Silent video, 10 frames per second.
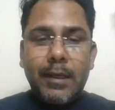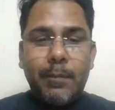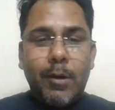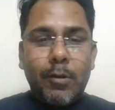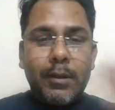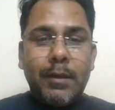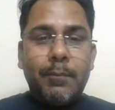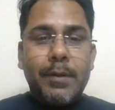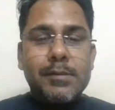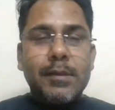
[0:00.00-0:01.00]
about the
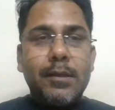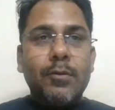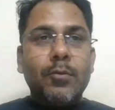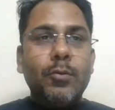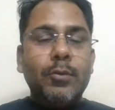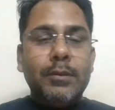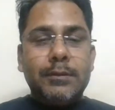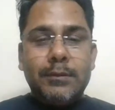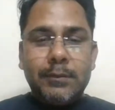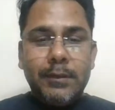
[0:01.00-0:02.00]
person who
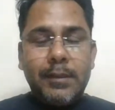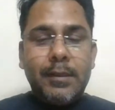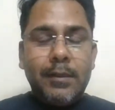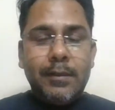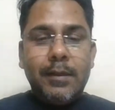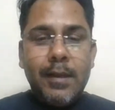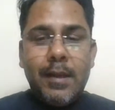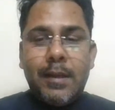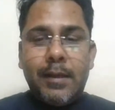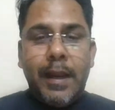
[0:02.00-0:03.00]
is
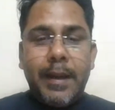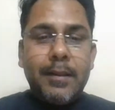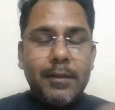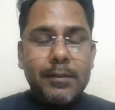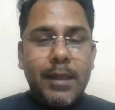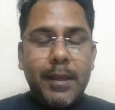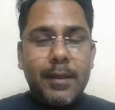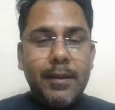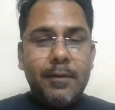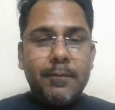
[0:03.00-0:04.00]
riding the
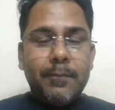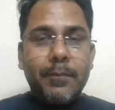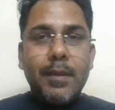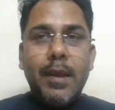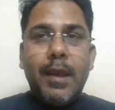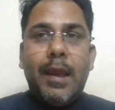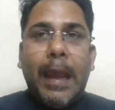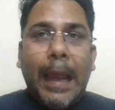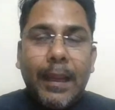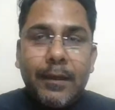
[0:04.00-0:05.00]
cycle.
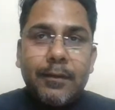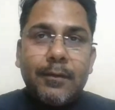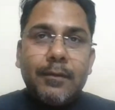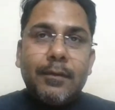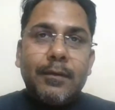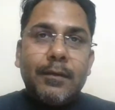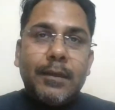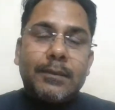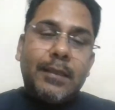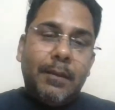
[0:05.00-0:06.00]
And the
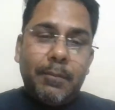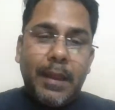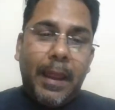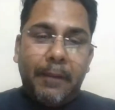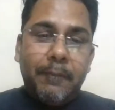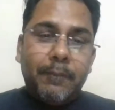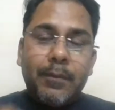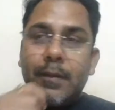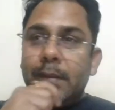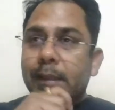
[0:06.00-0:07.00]
same time,
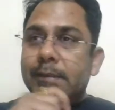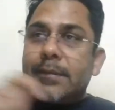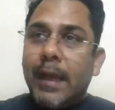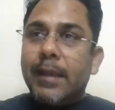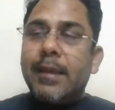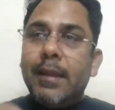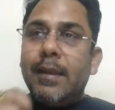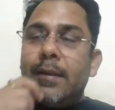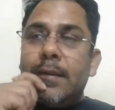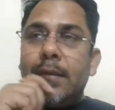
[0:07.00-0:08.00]
the
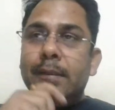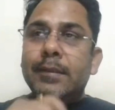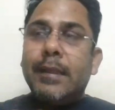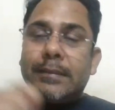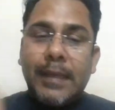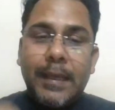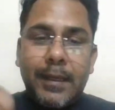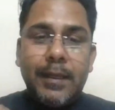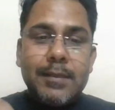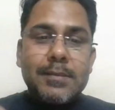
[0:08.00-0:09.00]

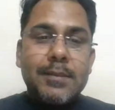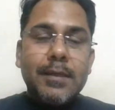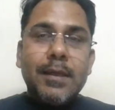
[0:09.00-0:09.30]
cyclist,